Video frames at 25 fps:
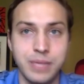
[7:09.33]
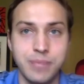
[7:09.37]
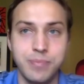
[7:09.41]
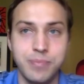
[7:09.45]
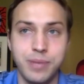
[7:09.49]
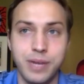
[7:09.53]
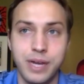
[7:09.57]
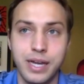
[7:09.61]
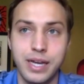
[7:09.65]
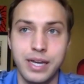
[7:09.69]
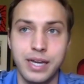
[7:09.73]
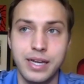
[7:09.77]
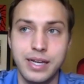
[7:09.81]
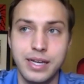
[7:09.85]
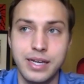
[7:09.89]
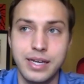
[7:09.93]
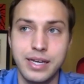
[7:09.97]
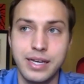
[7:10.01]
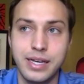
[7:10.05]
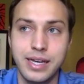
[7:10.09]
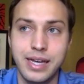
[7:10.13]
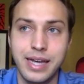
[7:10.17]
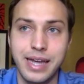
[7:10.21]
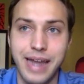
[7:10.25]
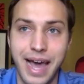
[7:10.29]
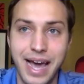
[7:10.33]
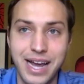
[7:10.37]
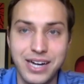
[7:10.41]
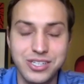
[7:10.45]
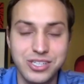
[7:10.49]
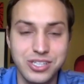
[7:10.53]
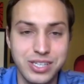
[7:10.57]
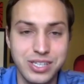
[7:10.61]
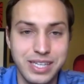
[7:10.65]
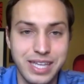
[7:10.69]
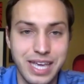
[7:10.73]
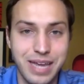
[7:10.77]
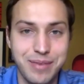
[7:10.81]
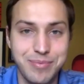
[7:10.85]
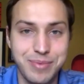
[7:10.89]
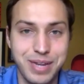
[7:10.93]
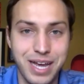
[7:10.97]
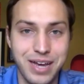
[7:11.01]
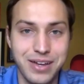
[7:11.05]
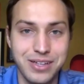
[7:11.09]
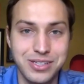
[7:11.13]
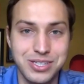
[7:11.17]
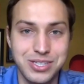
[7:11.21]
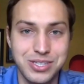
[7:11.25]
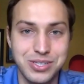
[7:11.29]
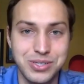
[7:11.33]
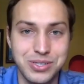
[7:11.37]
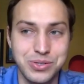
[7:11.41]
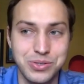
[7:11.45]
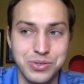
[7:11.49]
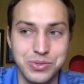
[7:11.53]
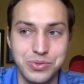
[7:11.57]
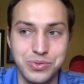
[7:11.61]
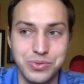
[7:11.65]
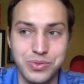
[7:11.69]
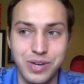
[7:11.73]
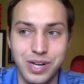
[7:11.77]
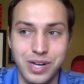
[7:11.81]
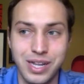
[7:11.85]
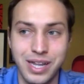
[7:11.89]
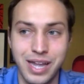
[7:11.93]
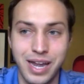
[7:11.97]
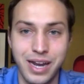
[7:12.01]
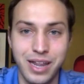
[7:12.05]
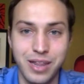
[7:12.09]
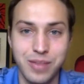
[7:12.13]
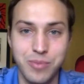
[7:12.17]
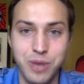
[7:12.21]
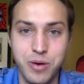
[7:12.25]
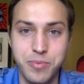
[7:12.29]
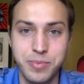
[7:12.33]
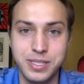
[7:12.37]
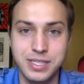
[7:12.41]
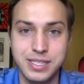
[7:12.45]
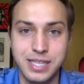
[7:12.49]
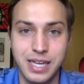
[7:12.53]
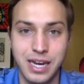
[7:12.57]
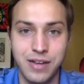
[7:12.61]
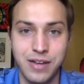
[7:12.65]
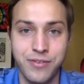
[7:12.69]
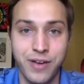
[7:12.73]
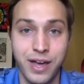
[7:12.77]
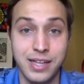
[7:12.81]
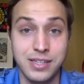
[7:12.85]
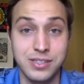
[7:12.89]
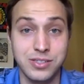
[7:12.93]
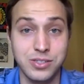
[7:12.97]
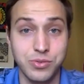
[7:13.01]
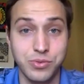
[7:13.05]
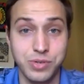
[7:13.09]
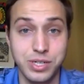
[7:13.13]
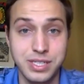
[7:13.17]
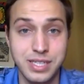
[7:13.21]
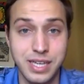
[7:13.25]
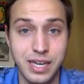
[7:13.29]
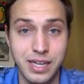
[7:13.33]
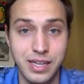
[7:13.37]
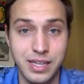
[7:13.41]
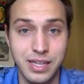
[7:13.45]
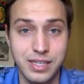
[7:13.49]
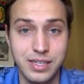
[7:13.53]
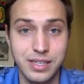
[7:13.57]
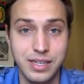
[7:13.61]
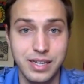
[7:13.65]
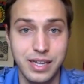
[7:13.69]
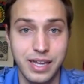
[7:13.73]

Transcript: But it actually came down to a lot of the moments that I've had storytelling